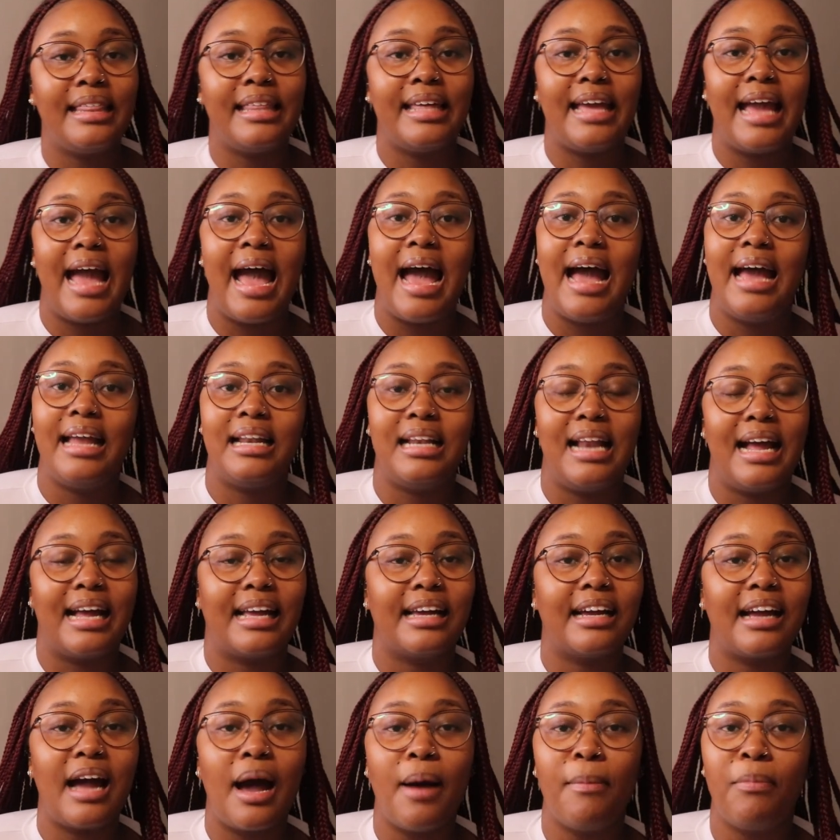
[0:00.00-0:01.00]
They had like
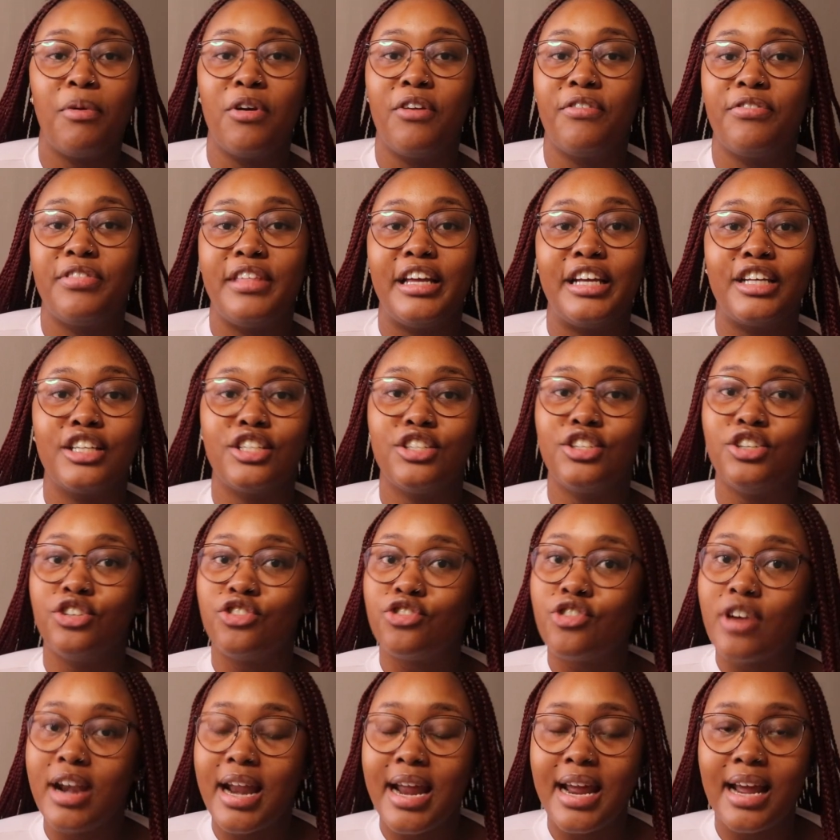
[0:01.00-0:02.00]
a couple of things to
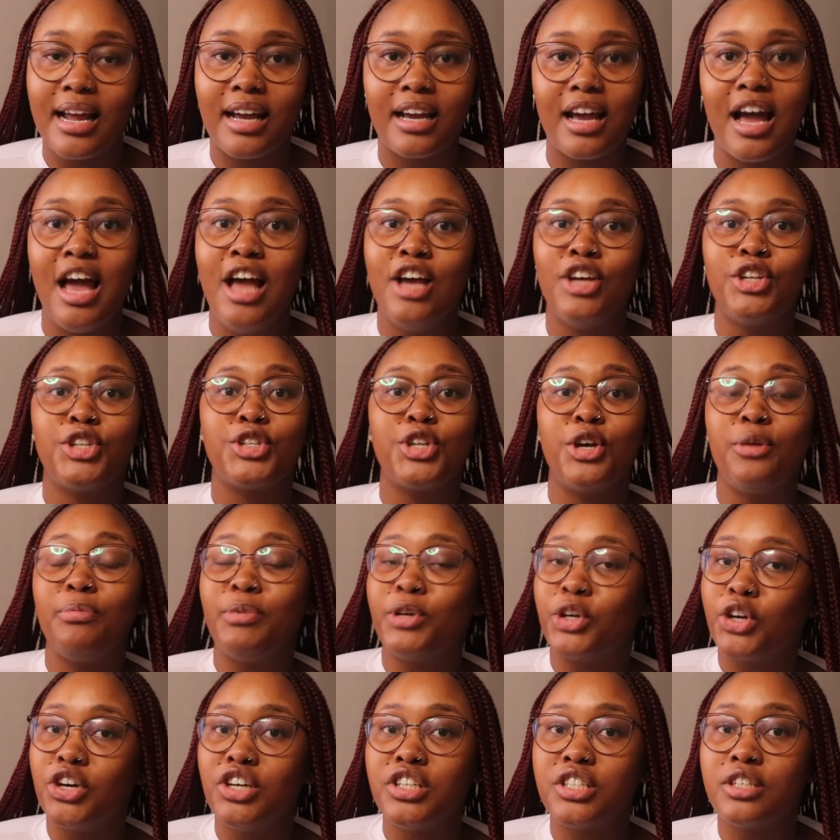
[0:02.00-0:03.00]
drink. So
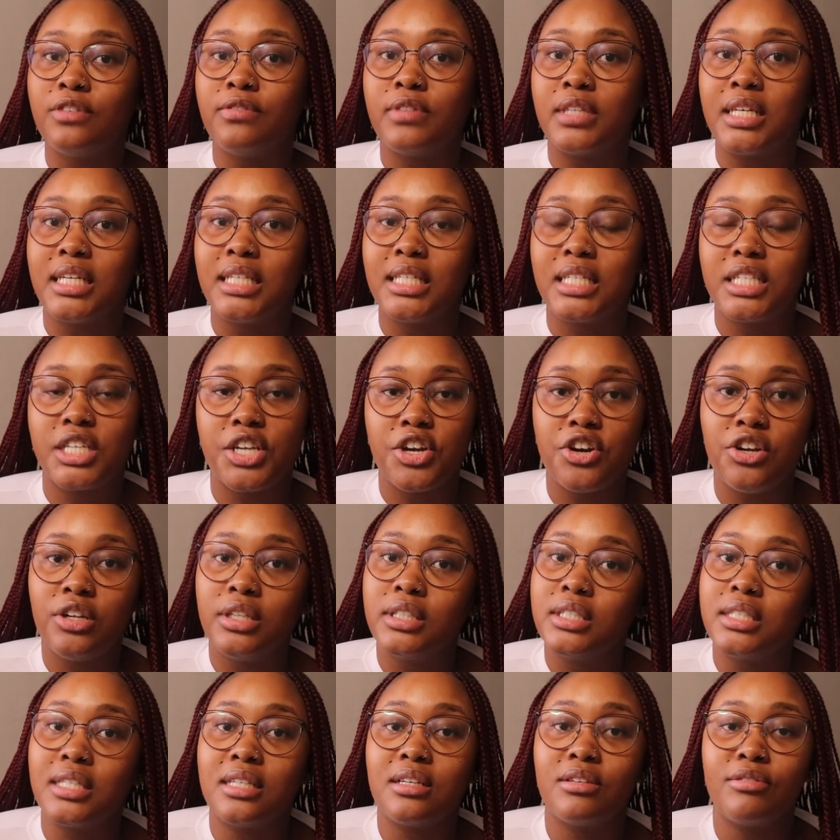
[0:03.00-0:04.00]
because of this,
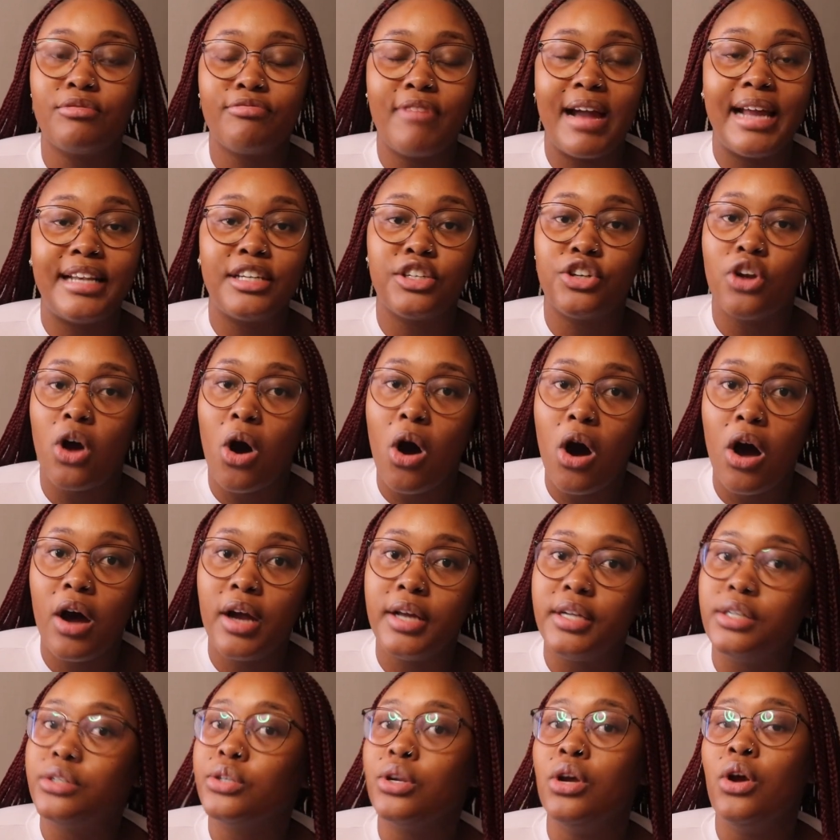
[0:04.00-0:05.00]
Gerald didn't find it
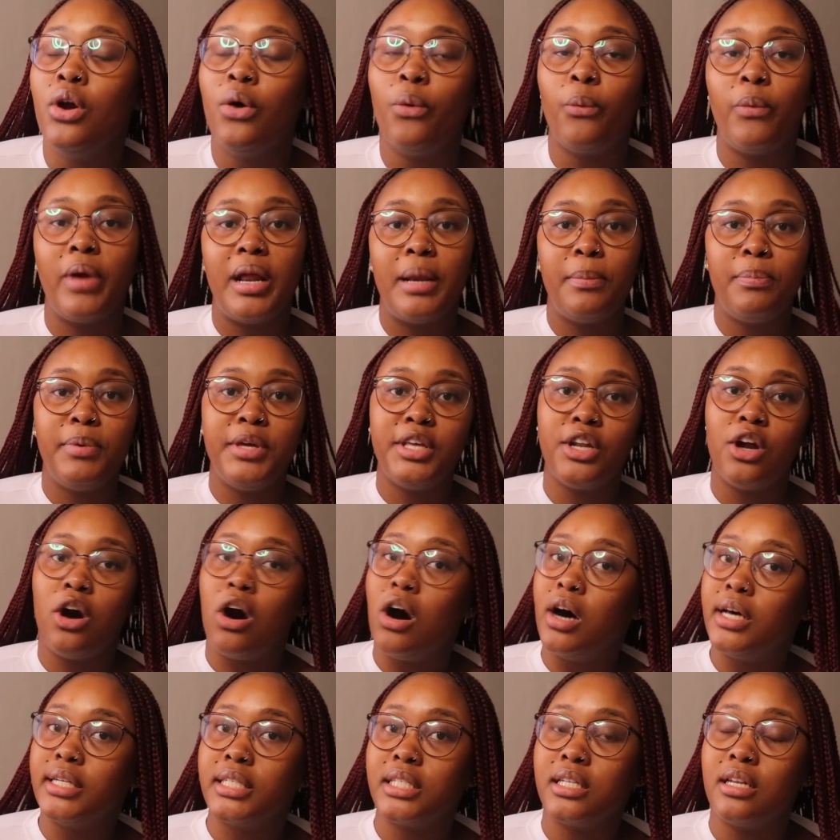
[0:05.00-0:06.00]
odd when Pieter
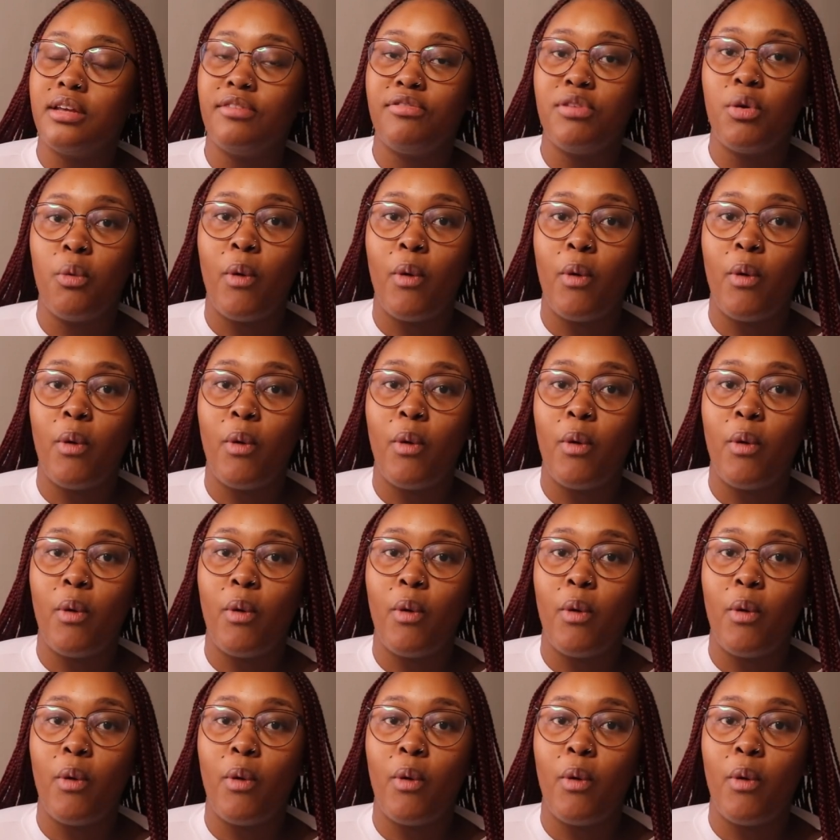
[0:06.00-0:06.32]
asked if